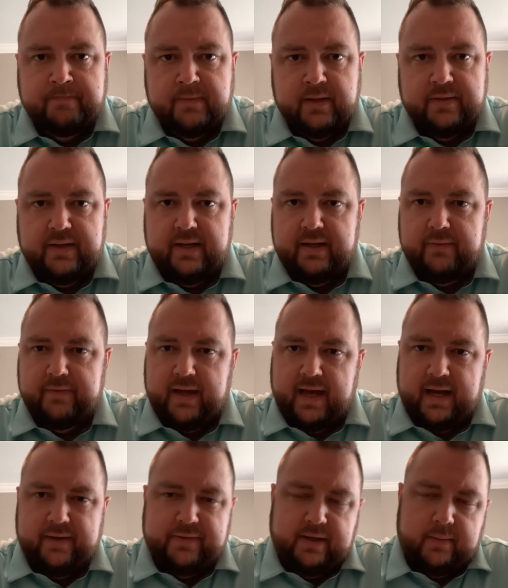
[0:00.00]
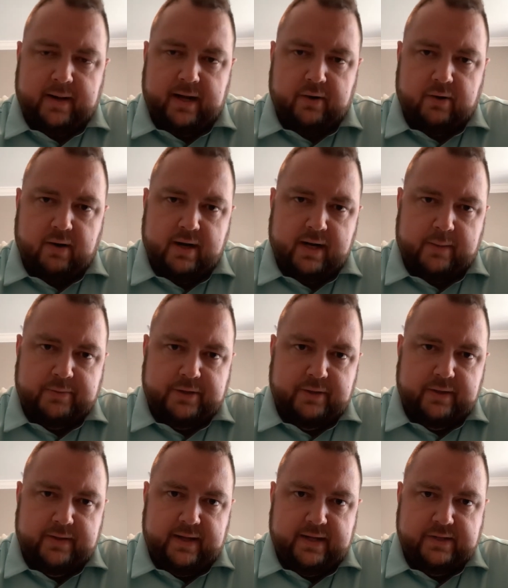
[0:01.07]
thinking of that and thinking about how great an
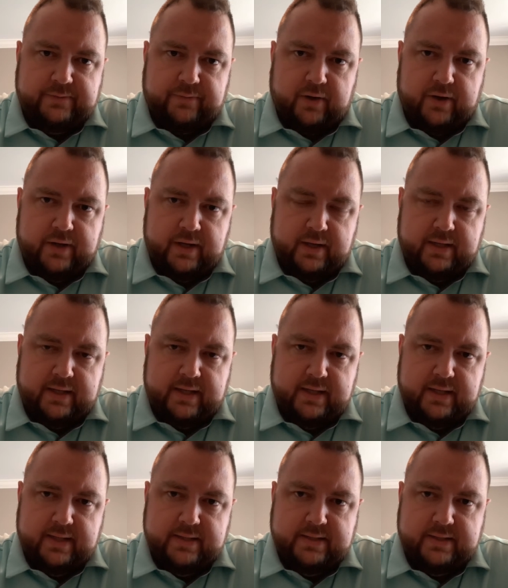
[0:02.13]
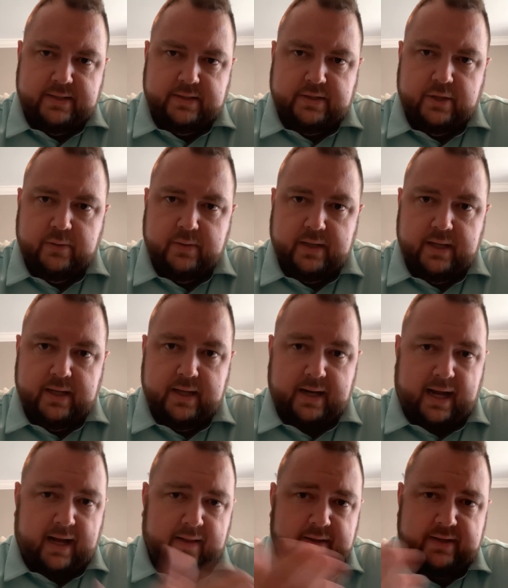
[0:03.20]
opportunity that is for our young kids to tune in.
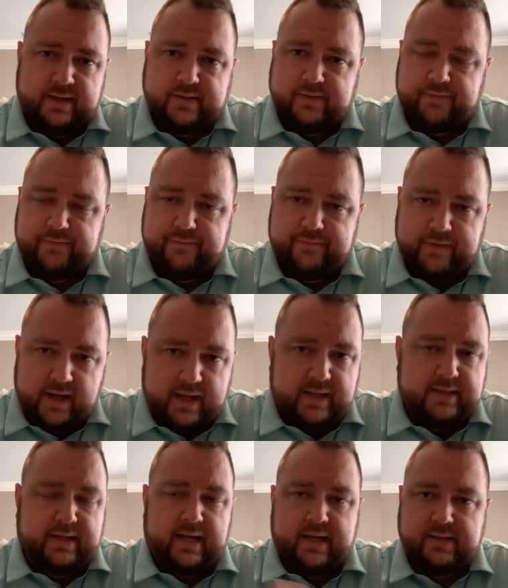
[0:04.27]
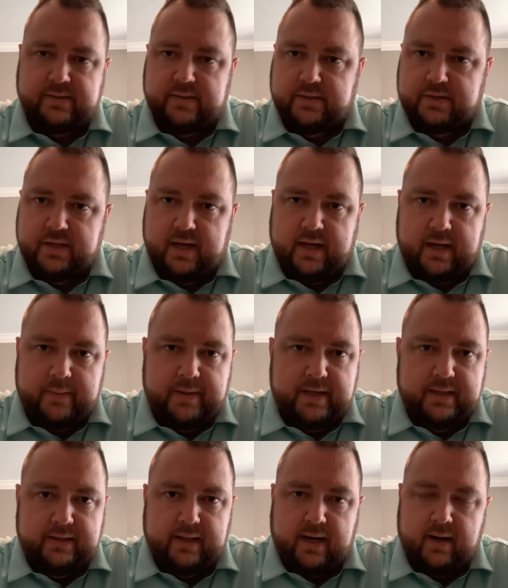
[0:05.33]
Alan does a fantastic job. He
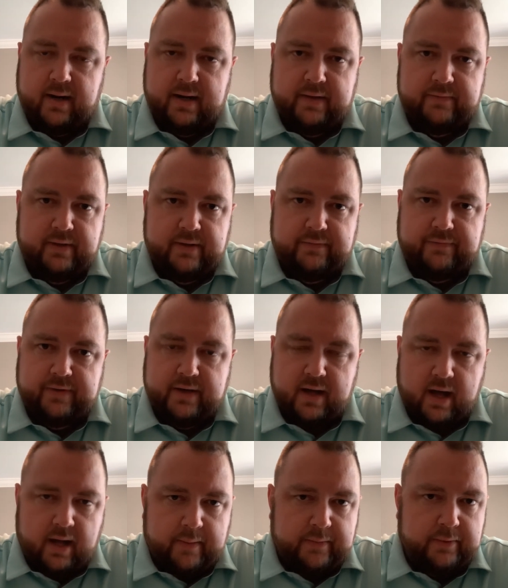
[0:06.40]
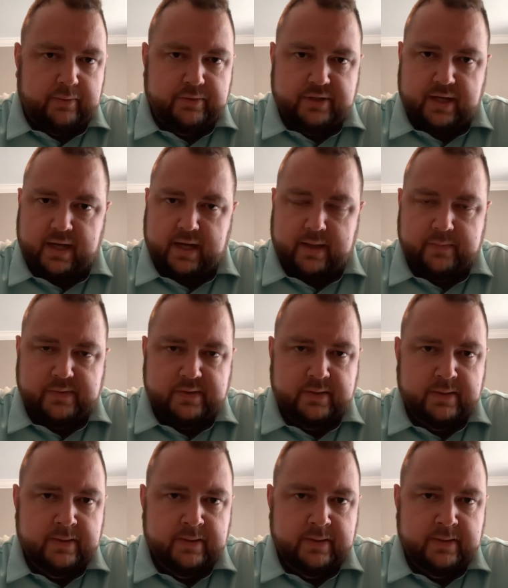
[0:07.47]
and Larry have done phenomenal jobs